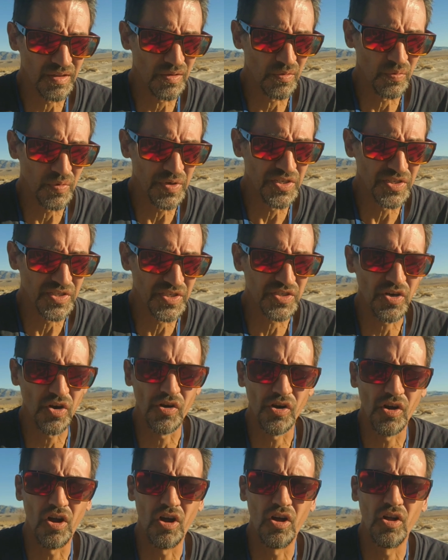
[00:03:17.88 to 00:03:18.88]
we just
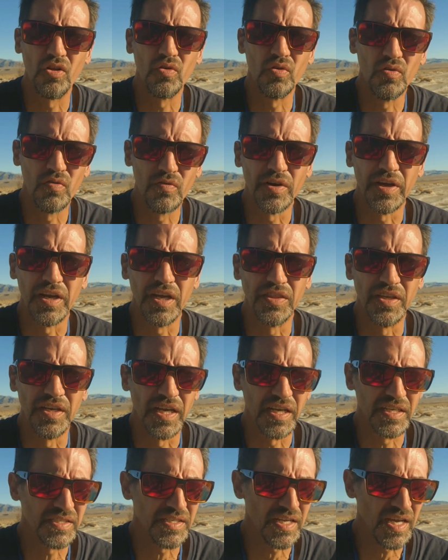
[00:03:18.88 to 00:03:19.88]
start all over again the
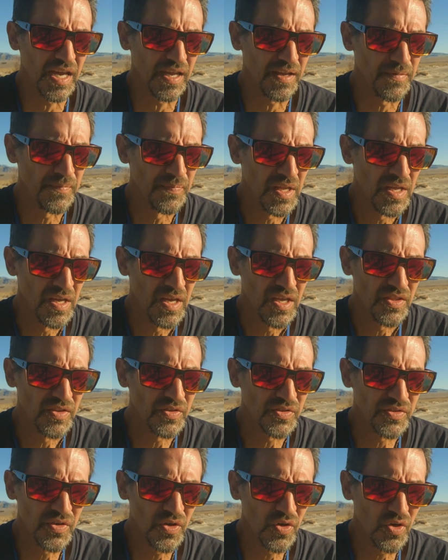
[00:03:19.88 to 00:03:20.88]
next day.
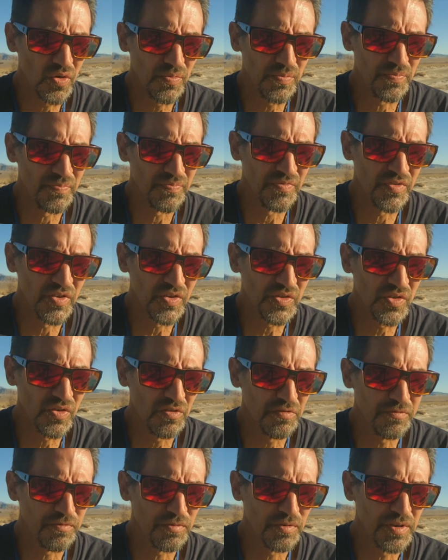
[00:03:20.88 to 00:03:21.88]
There's no
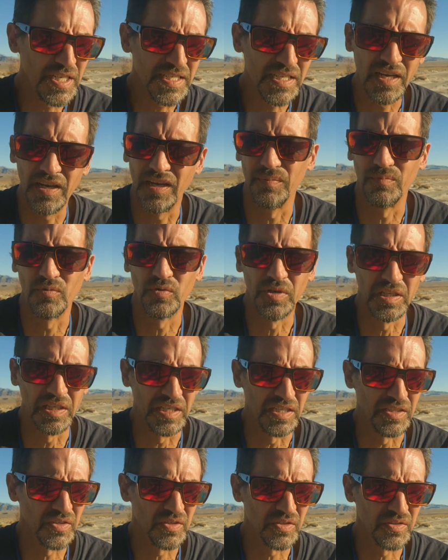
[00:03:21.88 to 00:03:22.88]
free time,
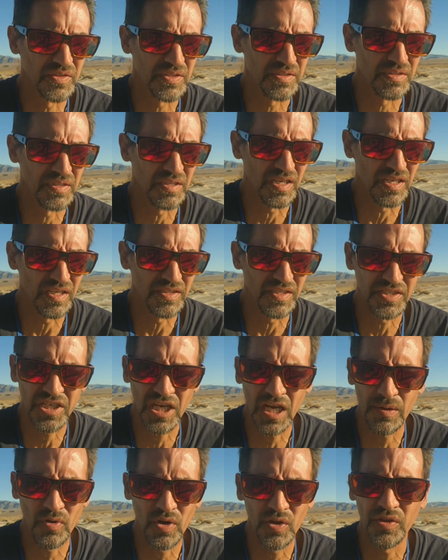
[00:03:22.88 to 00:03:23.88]
really. There's the
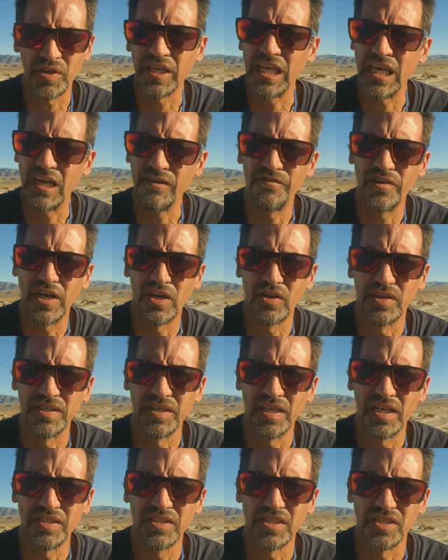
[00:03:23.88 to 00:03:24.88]
time around the campfire
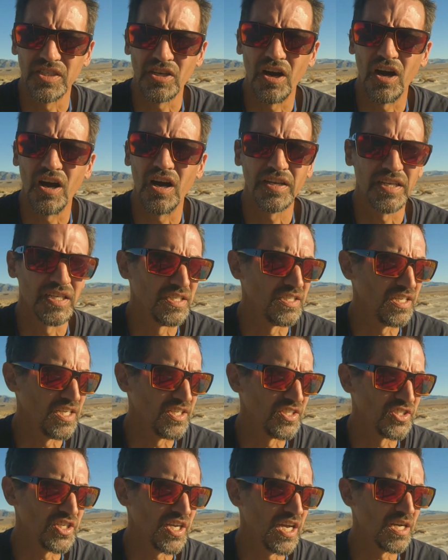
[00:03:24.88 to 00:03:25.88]
at night to talk
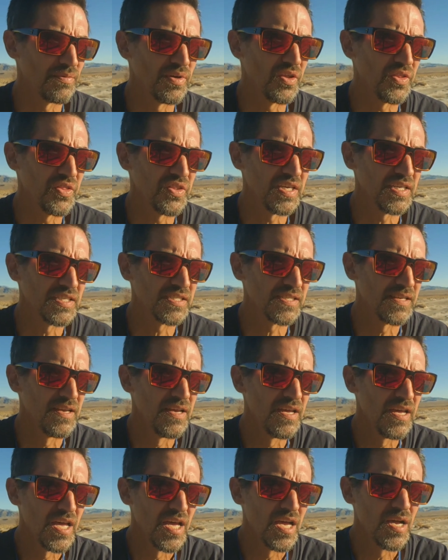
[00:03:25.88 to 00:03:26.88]
and chat about things,
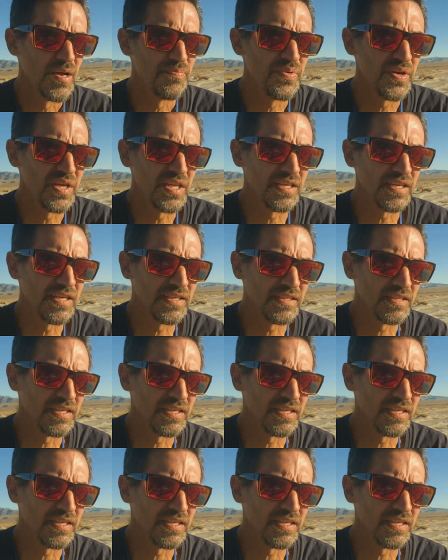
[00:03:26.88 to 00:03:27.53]
but